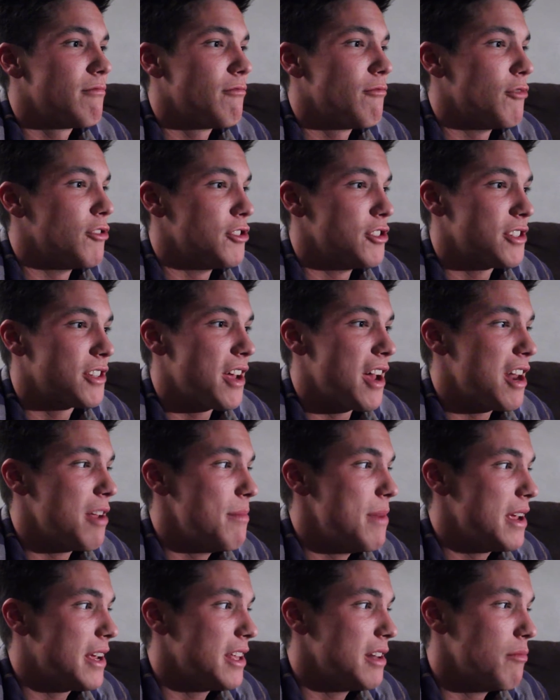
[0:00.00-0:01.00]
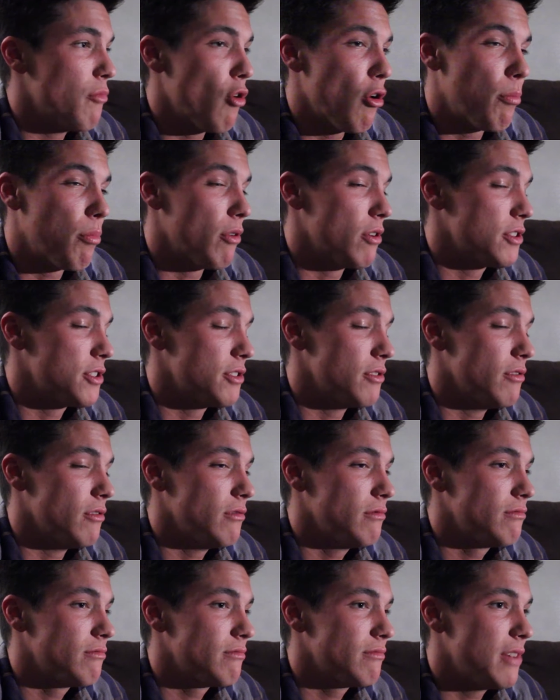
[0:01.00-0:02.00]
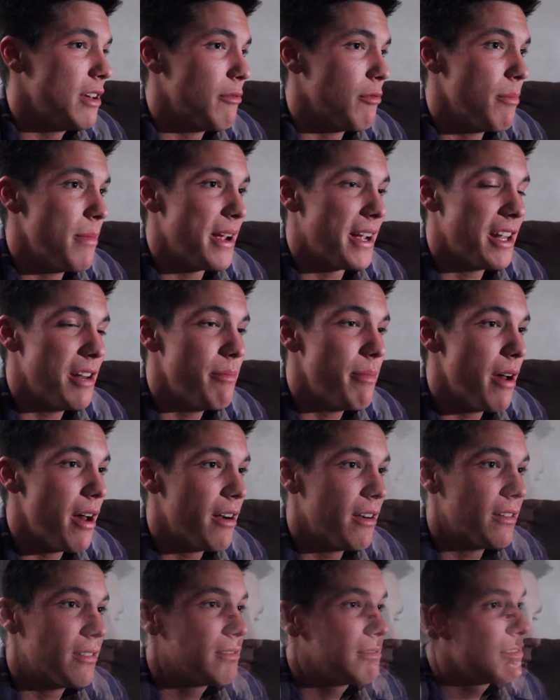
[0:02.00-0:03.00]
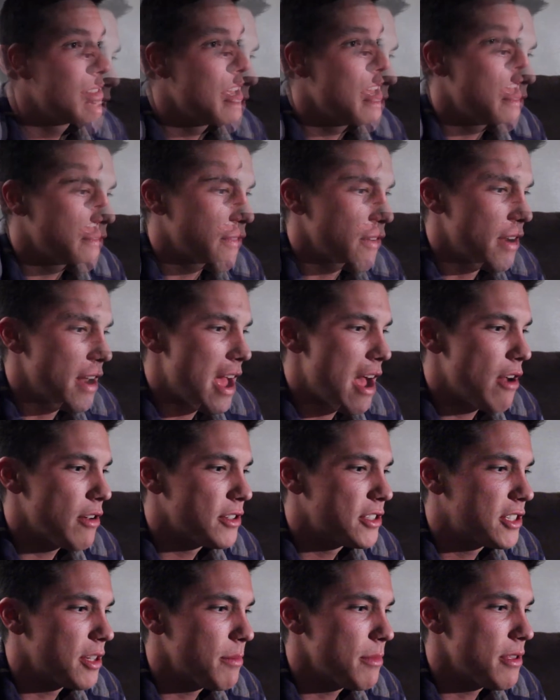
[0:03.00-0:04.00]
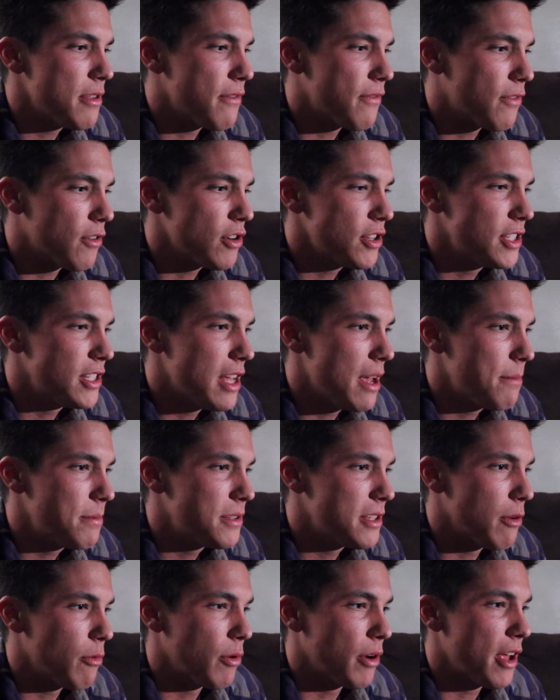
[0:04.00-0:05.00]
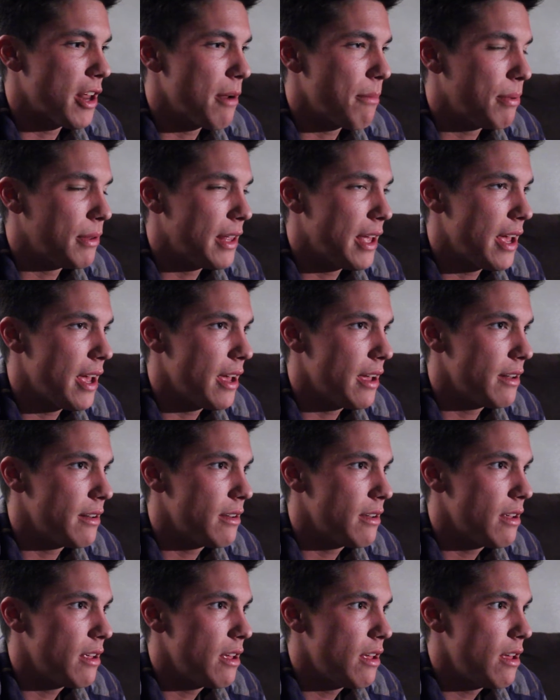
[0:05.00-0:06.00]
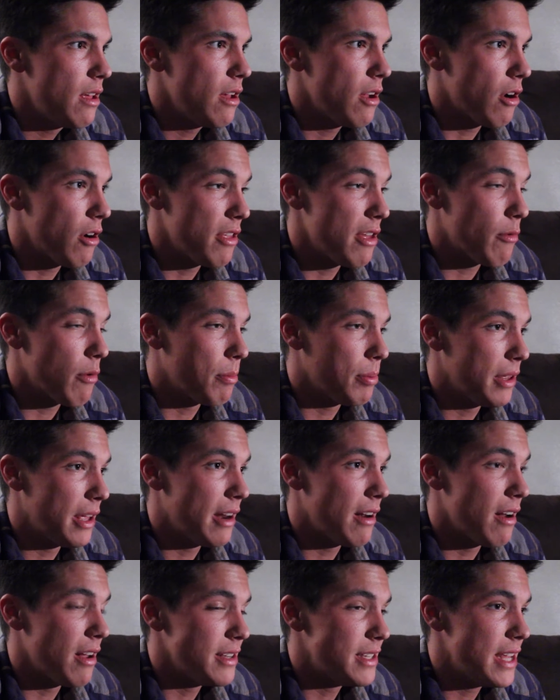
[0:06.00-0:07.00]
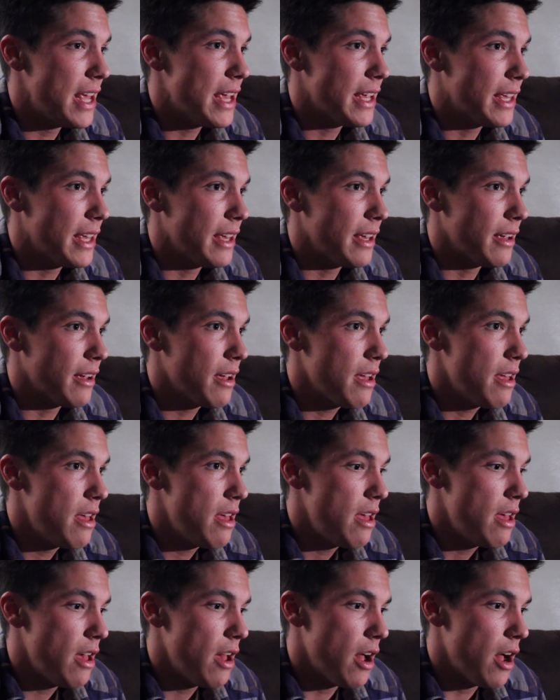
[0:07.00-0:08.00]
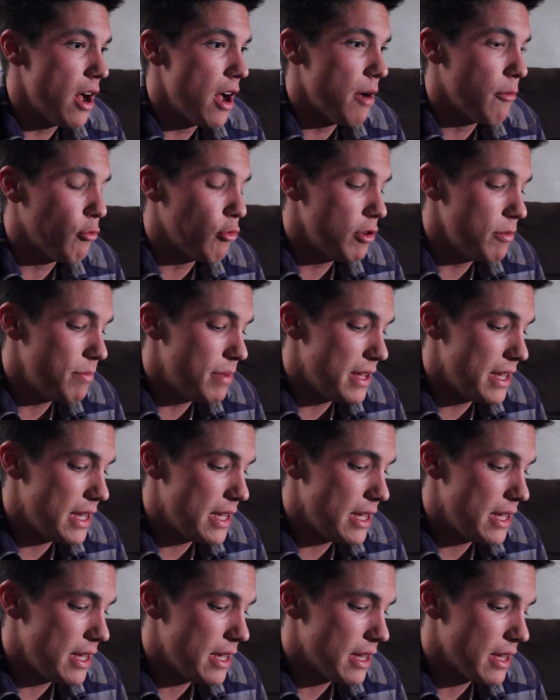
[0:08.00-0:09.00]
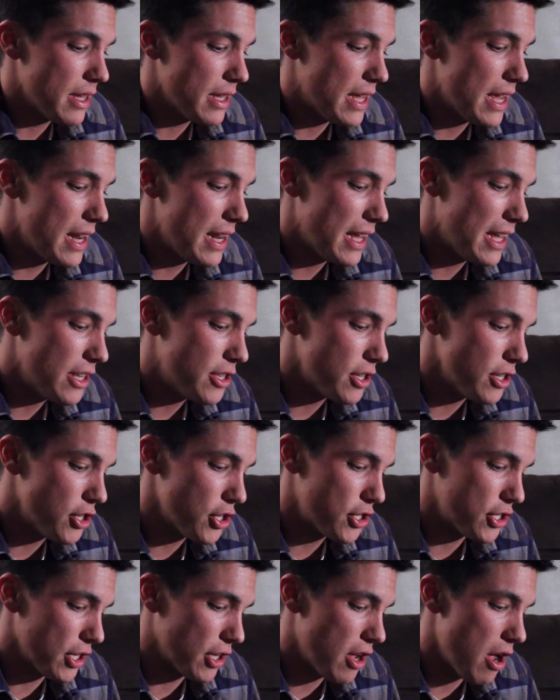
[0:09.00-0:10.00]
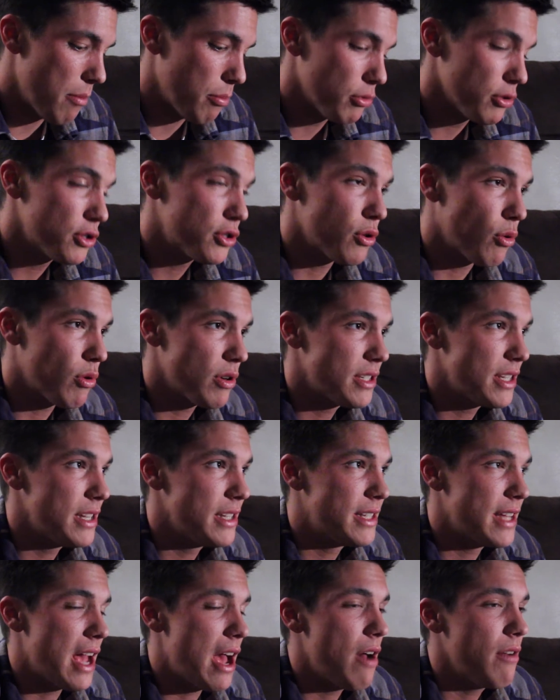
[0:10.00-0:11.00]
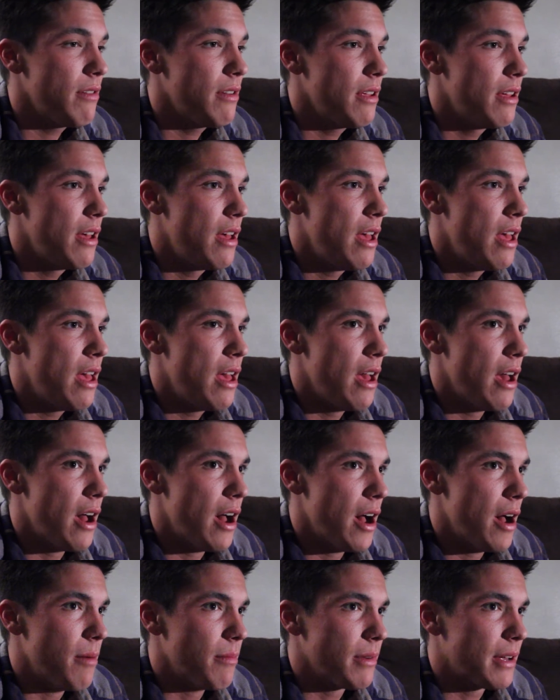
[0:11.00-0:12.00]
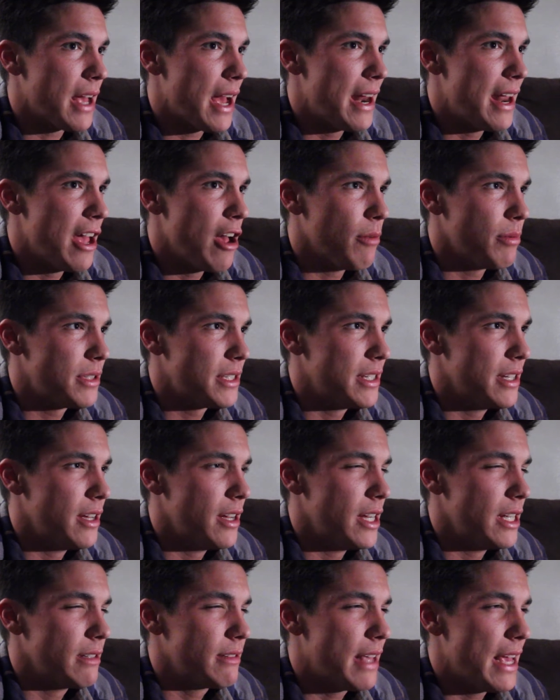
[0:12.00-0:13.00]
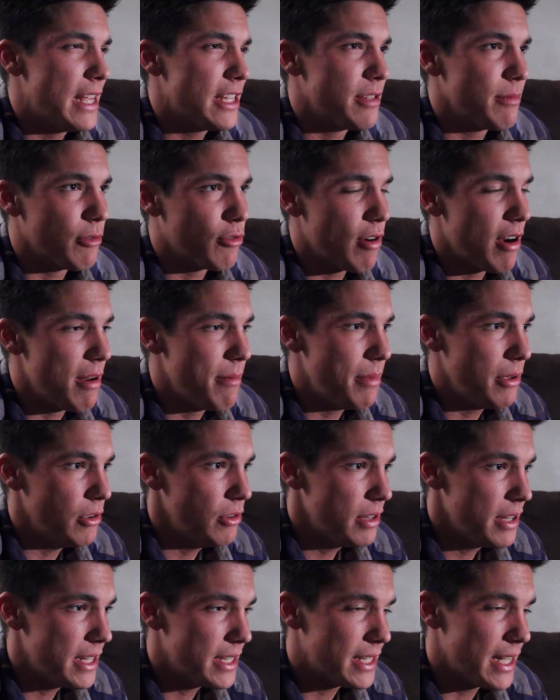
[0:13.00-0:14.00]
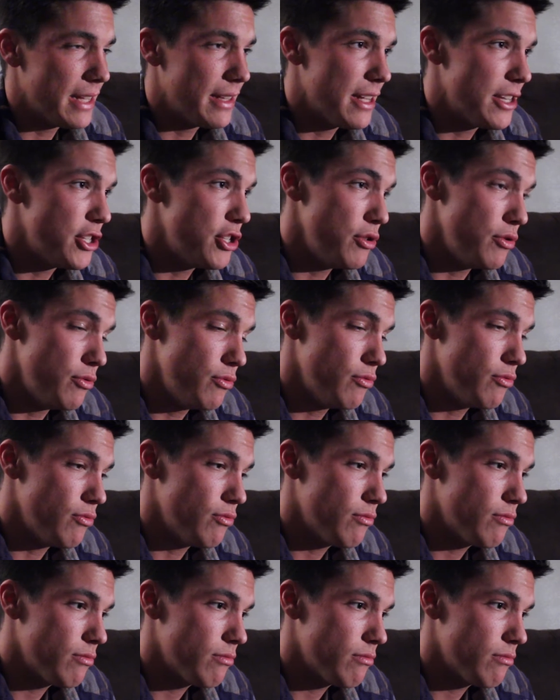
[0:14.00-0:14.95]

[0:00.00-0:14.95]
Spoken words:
we're just kind of making it more personal and we're making it better. I think for now, some of the first steps that we're going to plan or that we're planning on taking would be getting into just a couple stores in town. Kind of helps to gain some credibility, saying that you